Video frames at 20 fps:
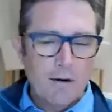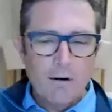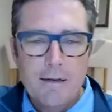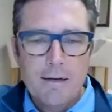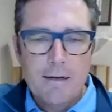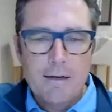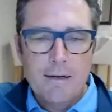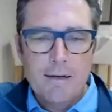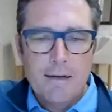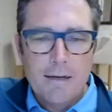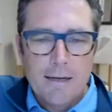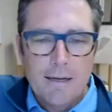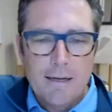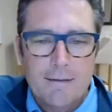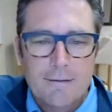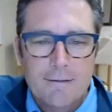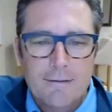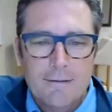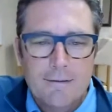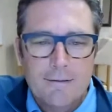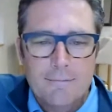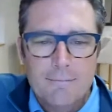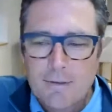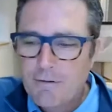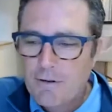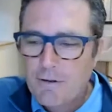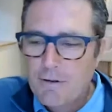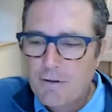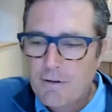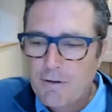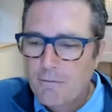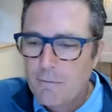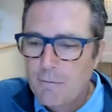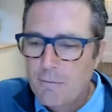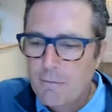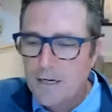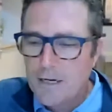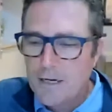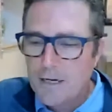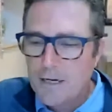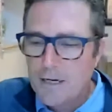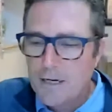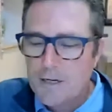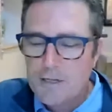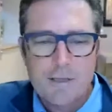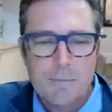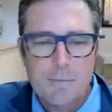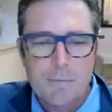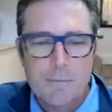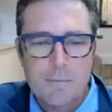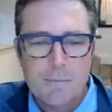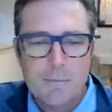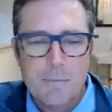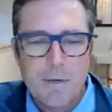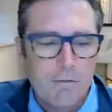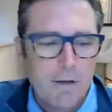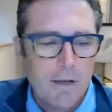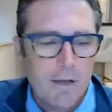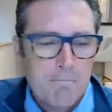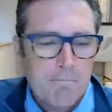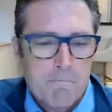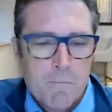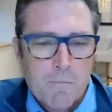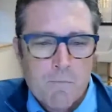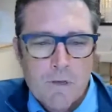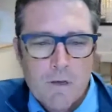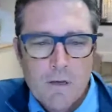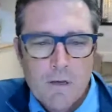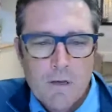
and give everybody a chance to meet Novia. And